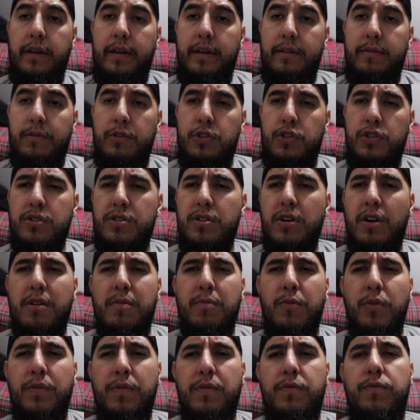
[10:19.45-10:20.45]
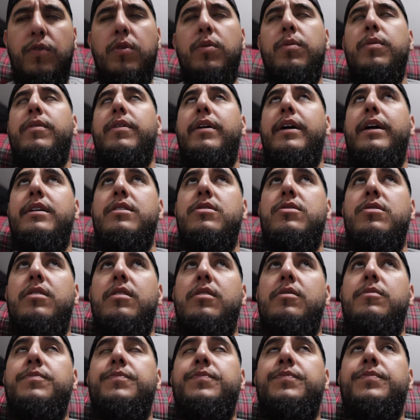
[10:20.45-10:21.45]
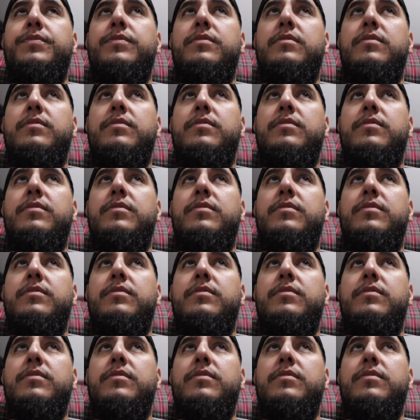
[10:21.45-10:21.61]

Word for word: and we just aren't moving forward, right? So,